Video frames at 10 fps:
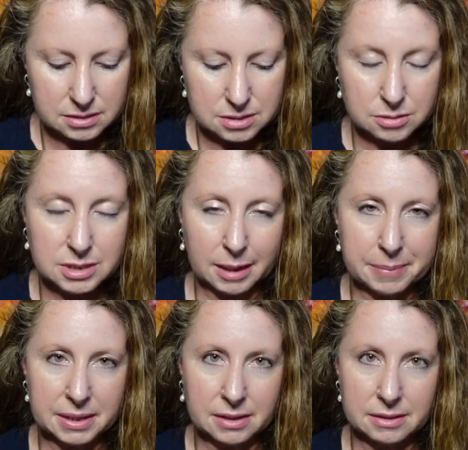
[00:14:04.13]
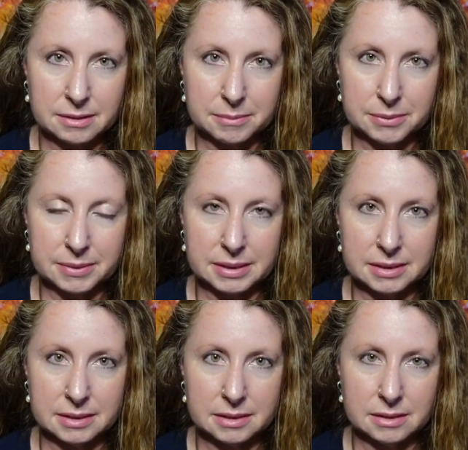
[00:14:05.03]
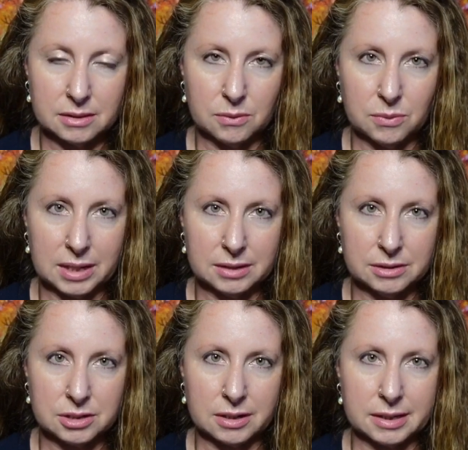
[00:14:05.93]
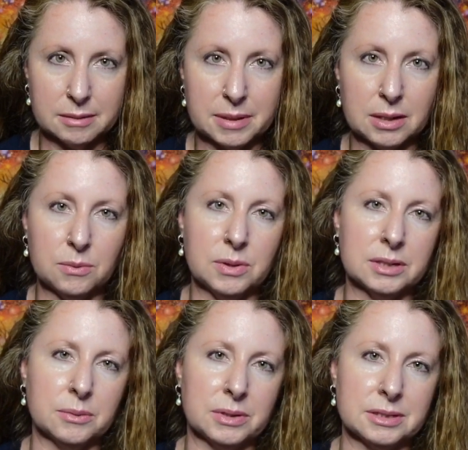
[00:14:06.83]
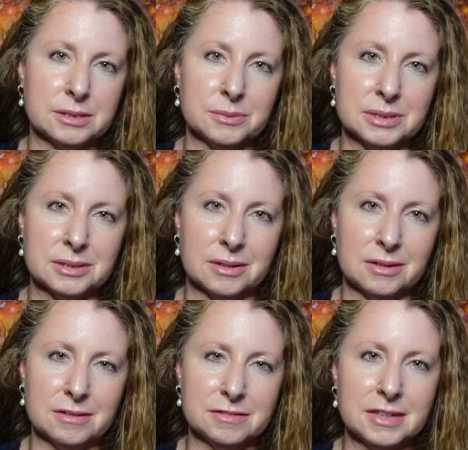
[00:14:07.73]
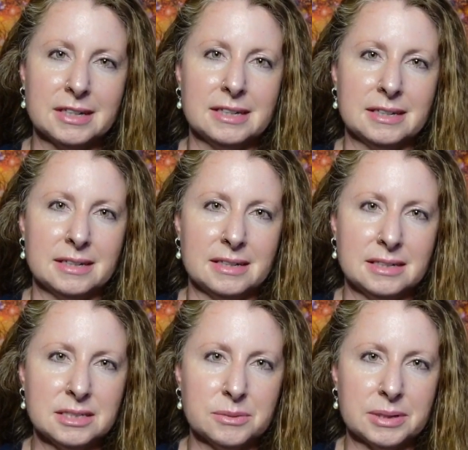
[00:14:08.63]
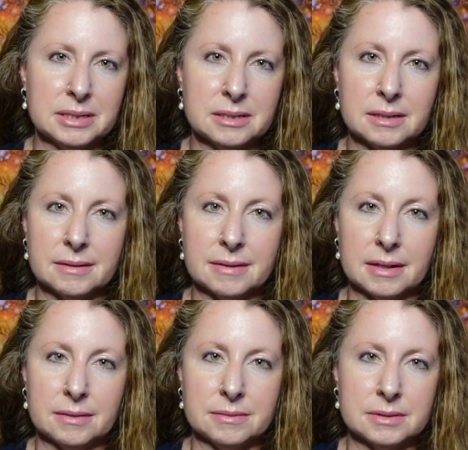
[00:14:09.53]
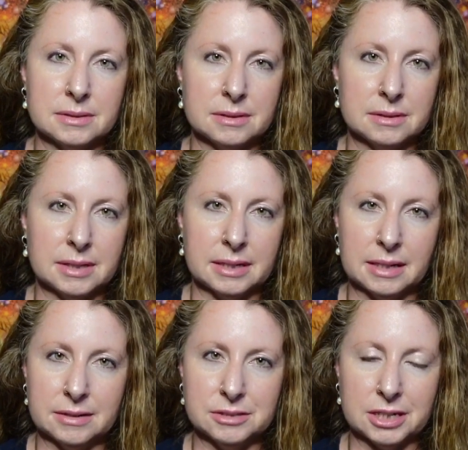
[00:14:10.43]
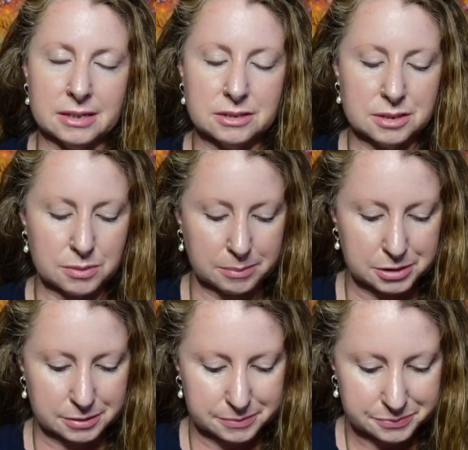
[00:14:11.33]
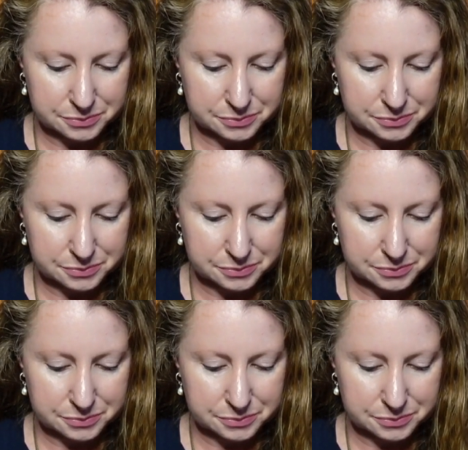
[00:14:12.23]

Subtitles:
So tapping on a meridian while you're talking about what you're wanting to resolve is a way to clear out that energetic disruption.